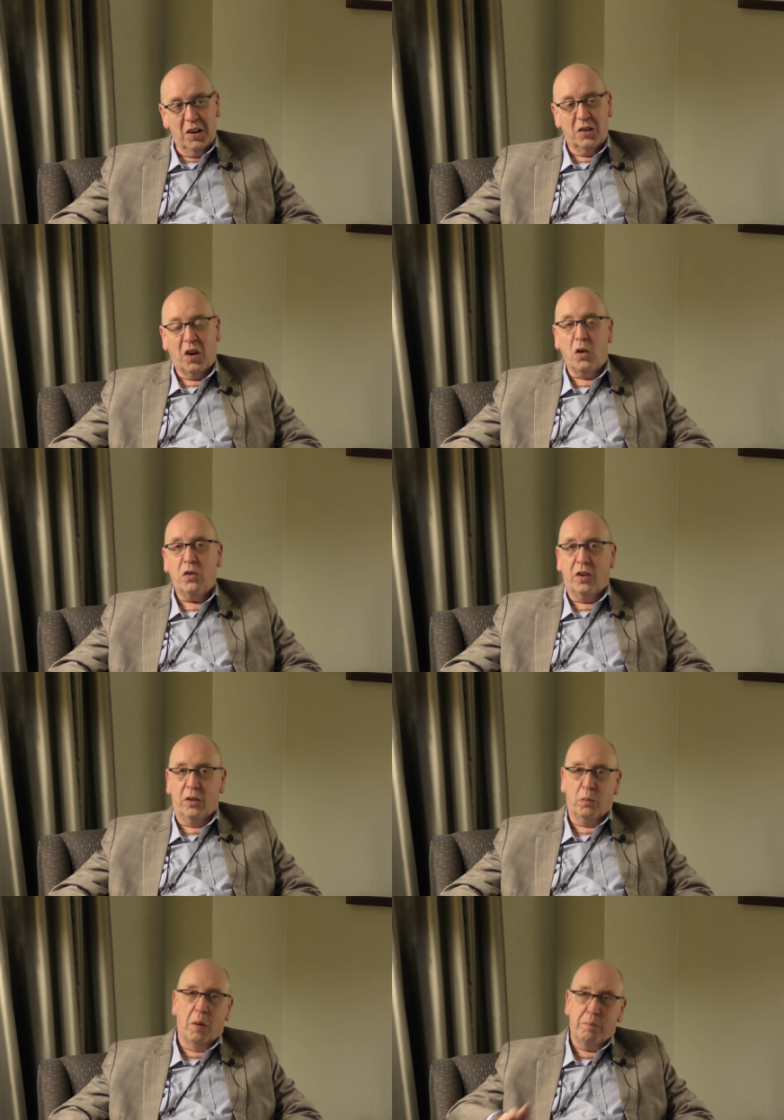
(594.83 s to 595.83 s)

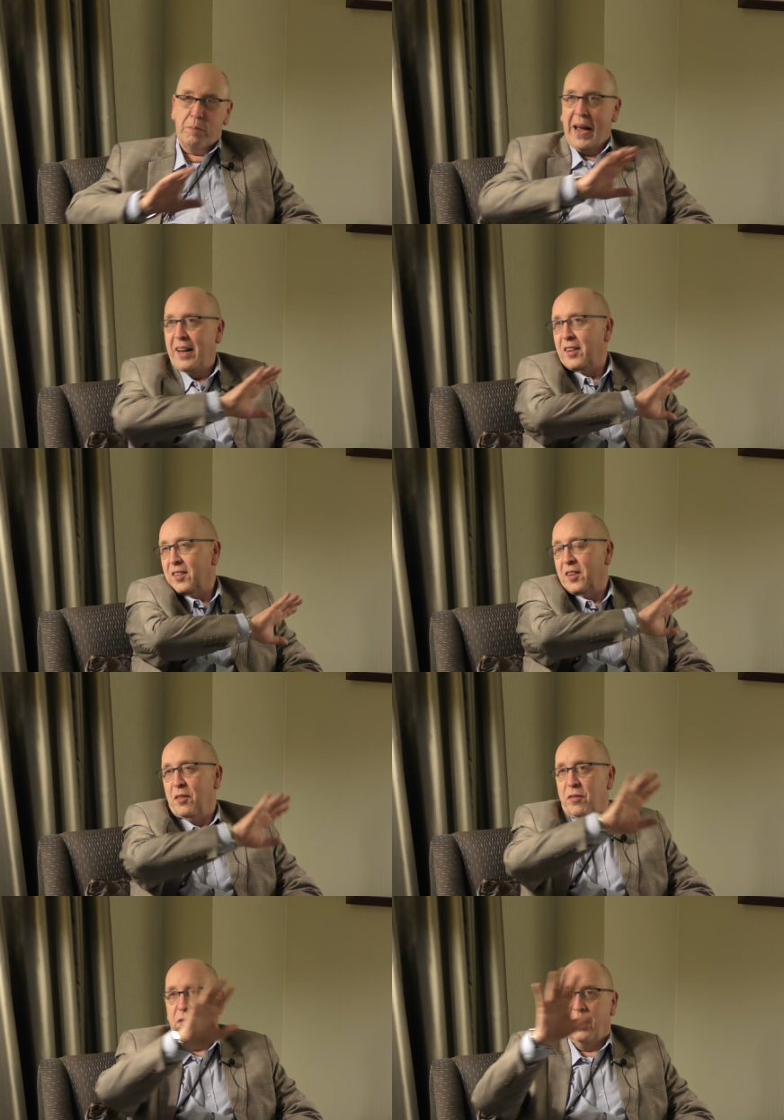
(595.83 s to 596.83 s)
Toasters were banks
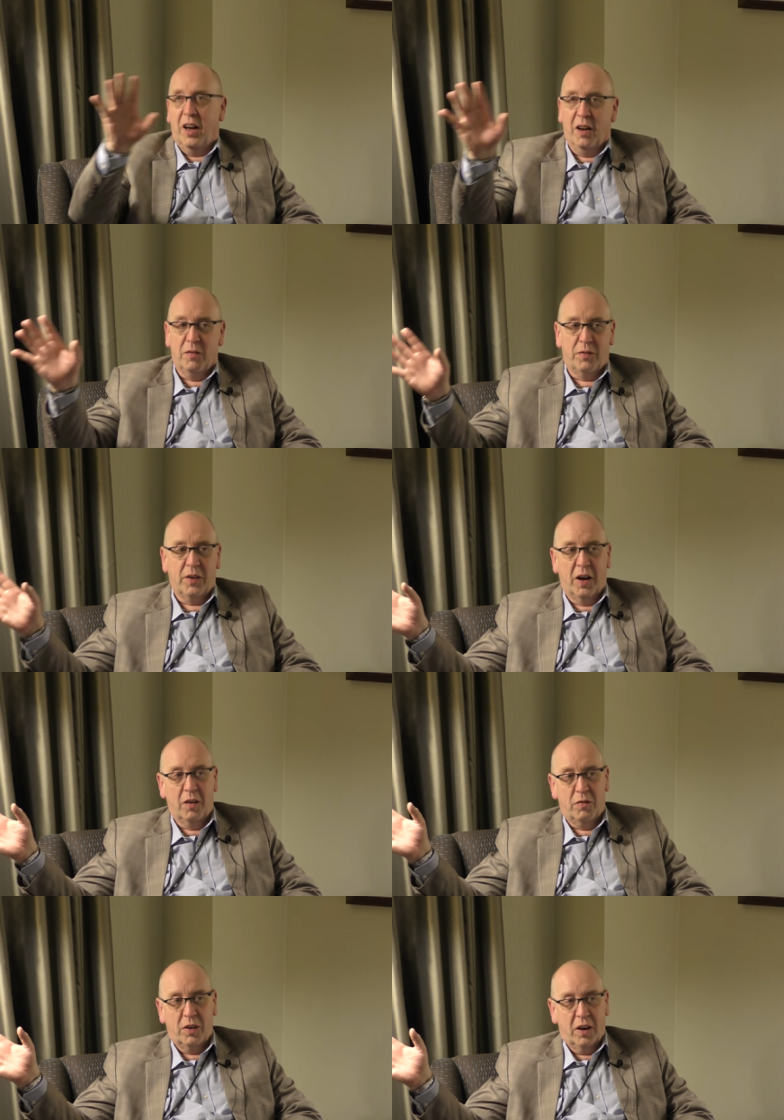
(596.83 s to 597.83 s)
of of
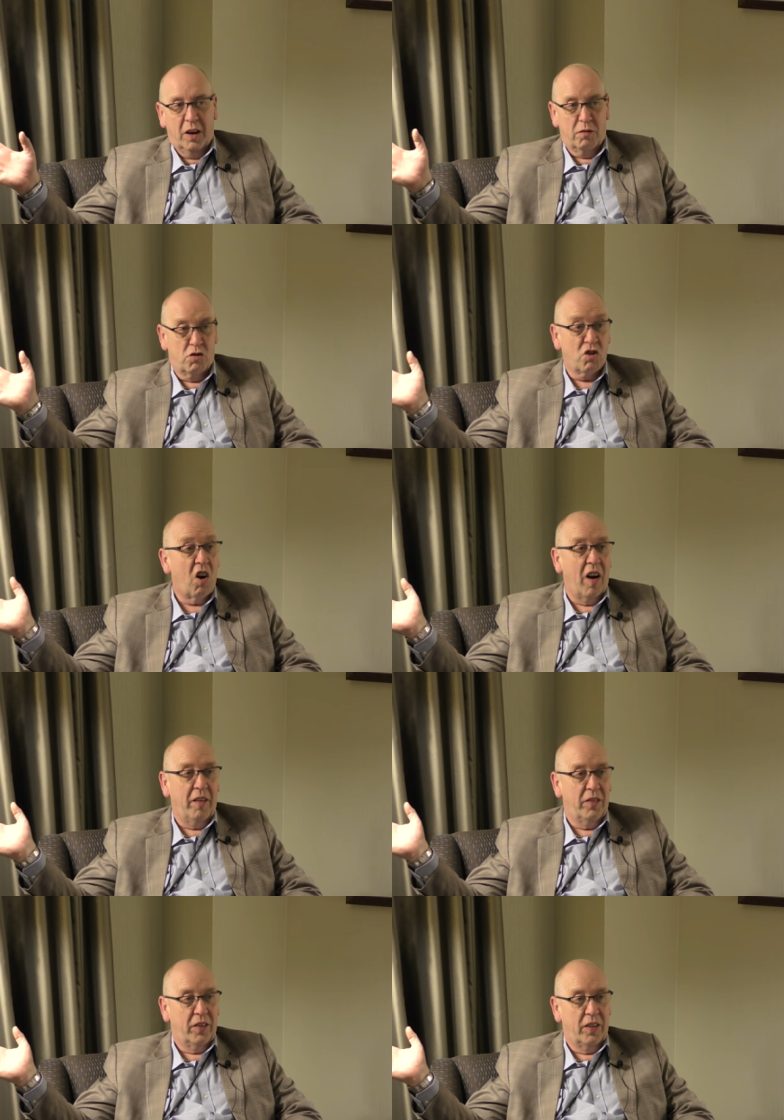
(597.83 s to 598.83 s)
of, of
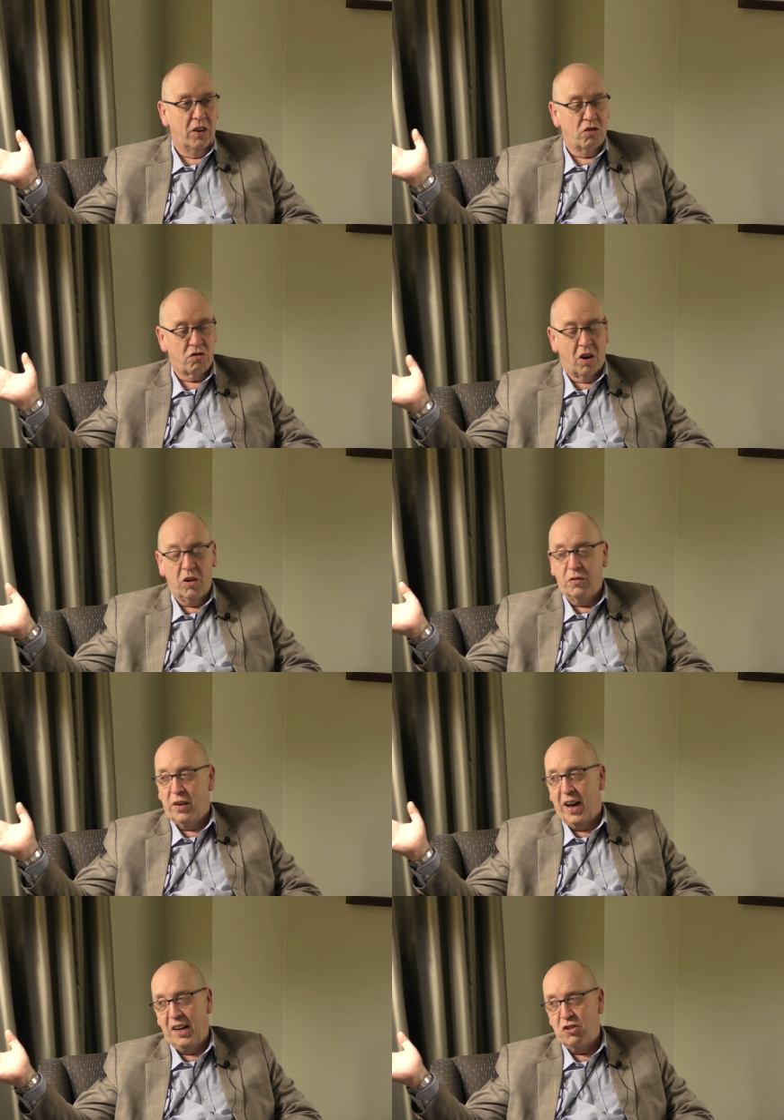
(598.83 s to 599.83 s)
drives that drove
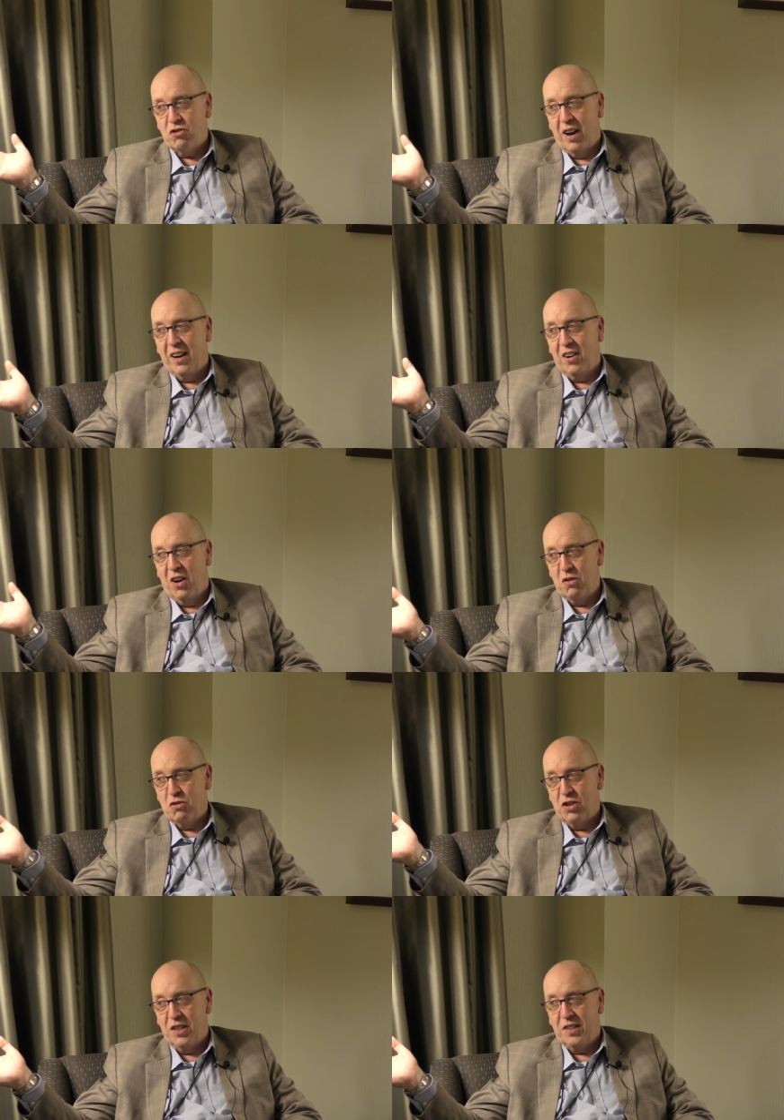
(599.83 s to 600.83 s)
eight track
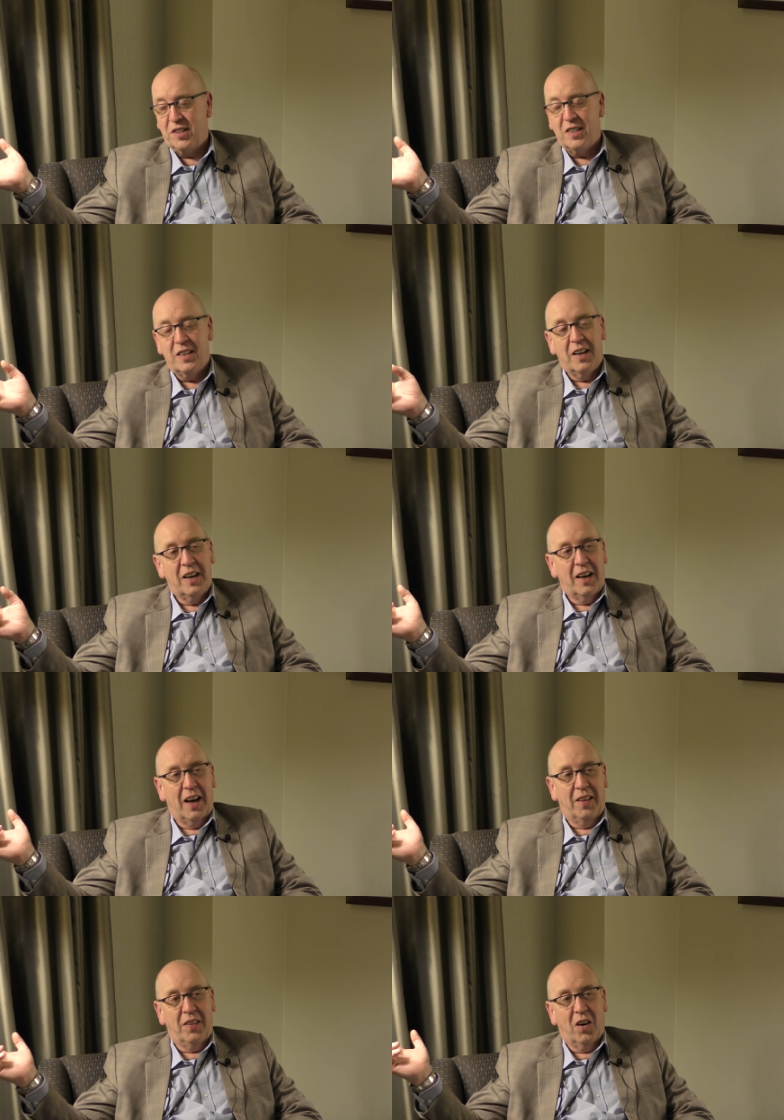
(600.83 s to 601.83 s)
cartridges
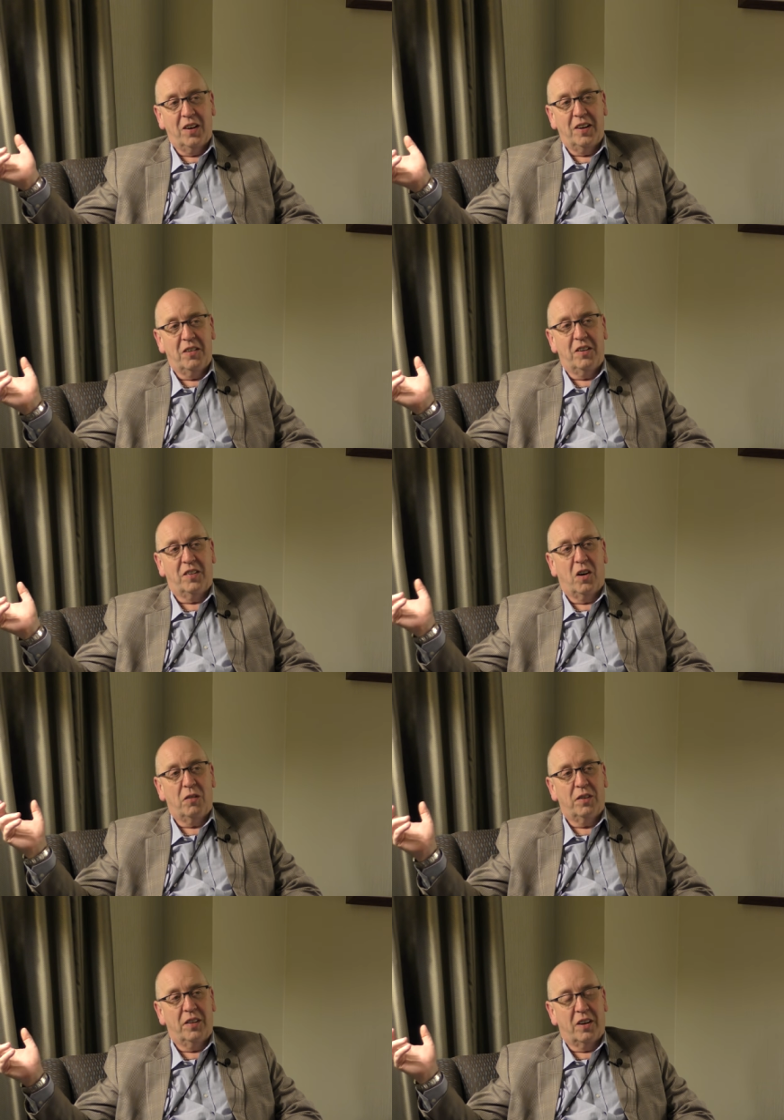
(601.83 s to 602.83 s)
and the idea is after the